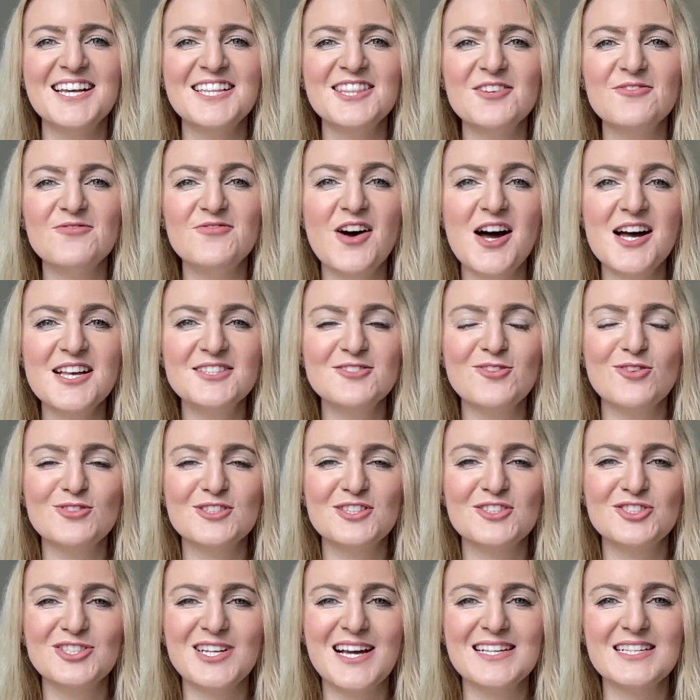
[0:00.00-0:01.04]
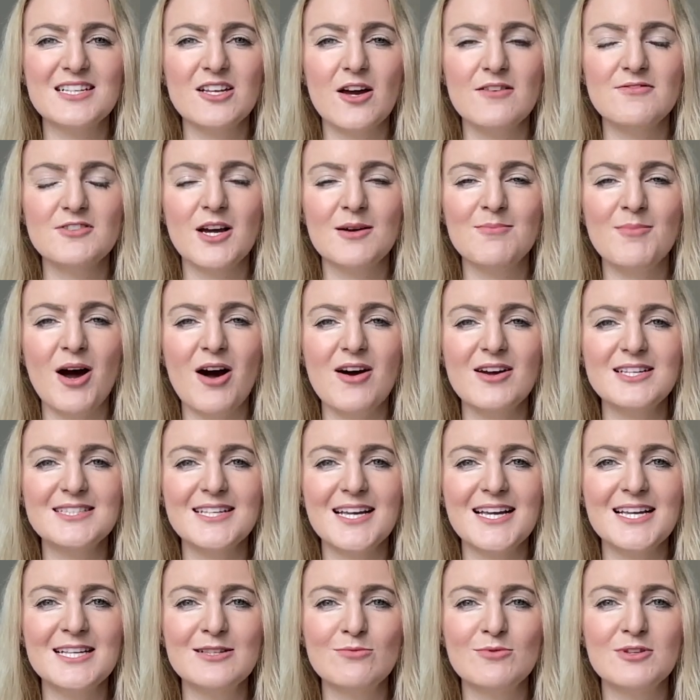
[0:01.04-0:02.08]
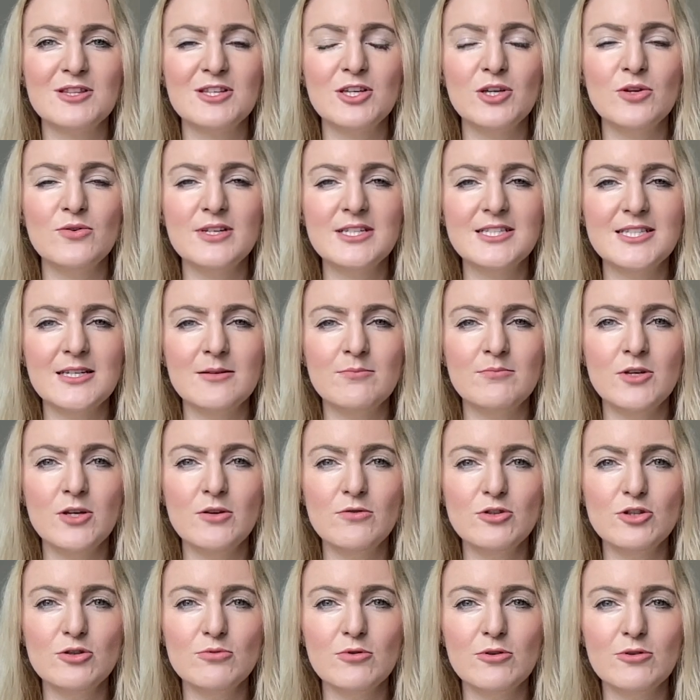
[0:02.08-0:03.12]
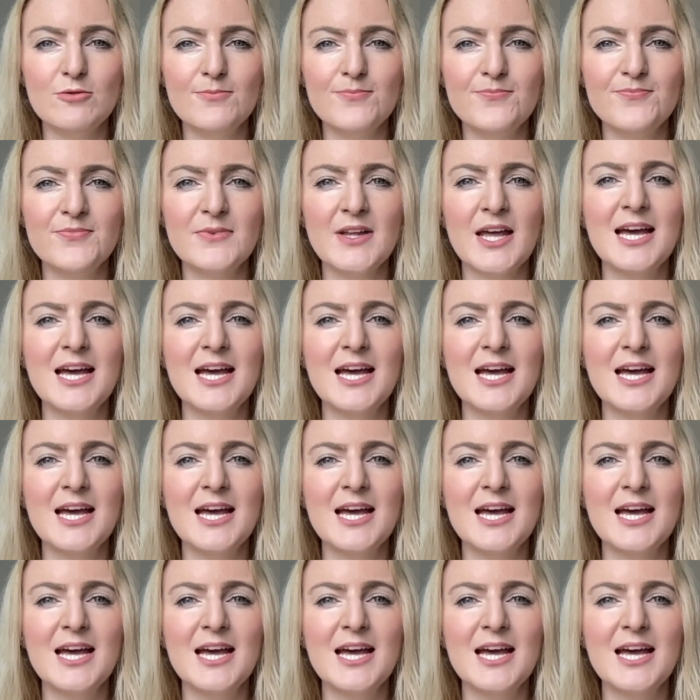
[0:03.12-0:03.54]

The first stocks and shares lifetime ISA is with Unity Mutual.